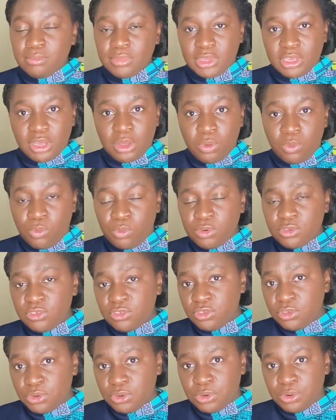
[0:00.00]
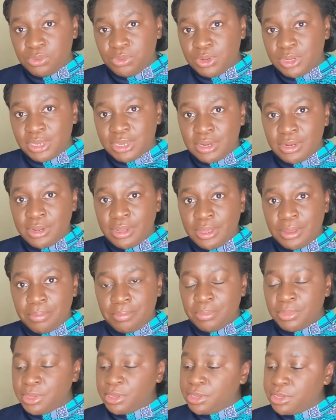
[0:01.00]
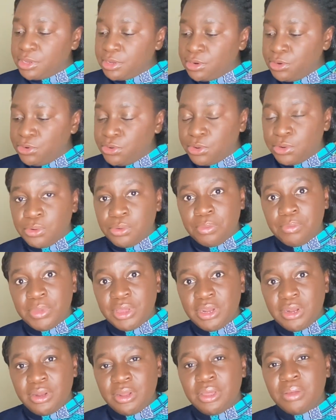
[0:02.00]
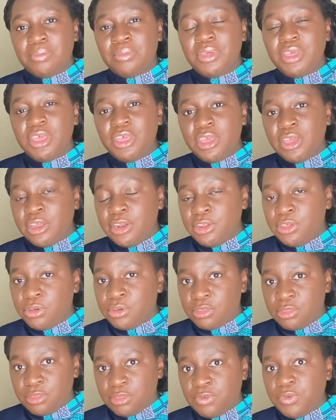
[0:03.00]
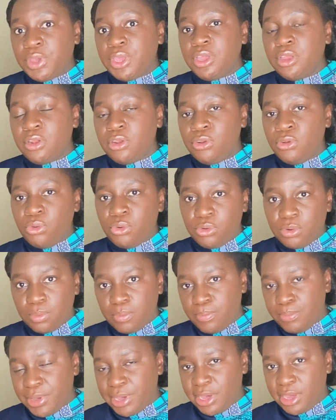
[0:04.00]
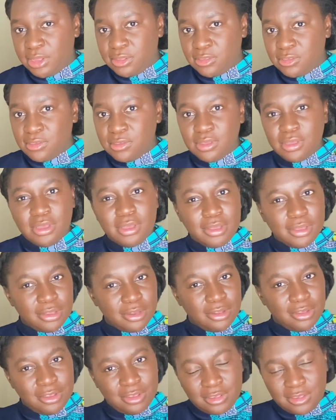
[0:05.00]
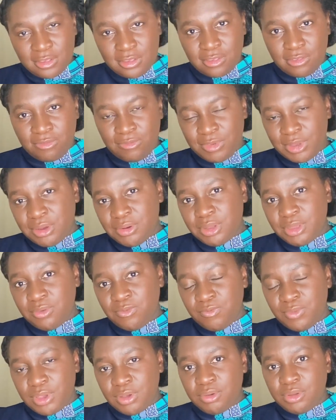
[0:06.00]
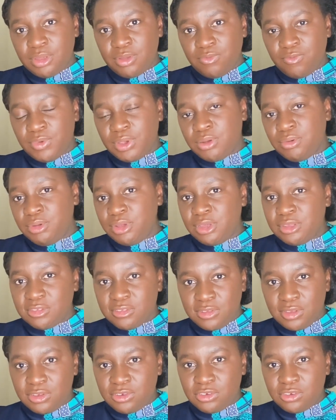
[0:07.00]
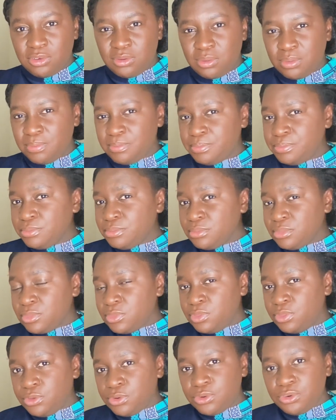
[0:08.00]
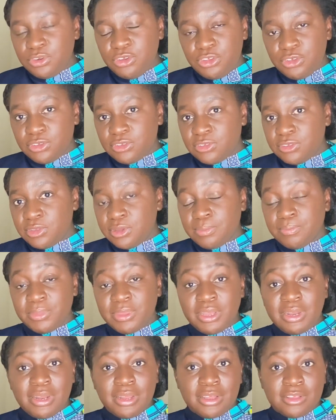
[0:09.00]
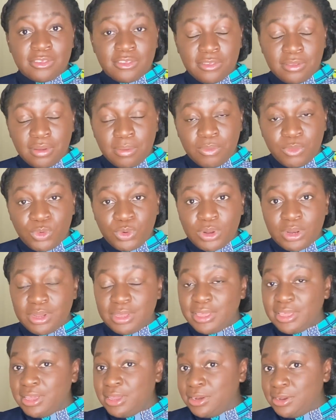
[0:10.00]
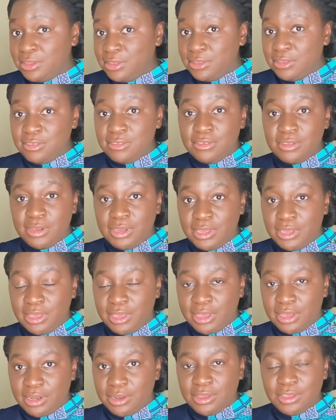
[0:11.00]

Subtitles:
And once you create them, document them in your 3 notepads. This is very, very, very essential. Don't use something that someone can easily get.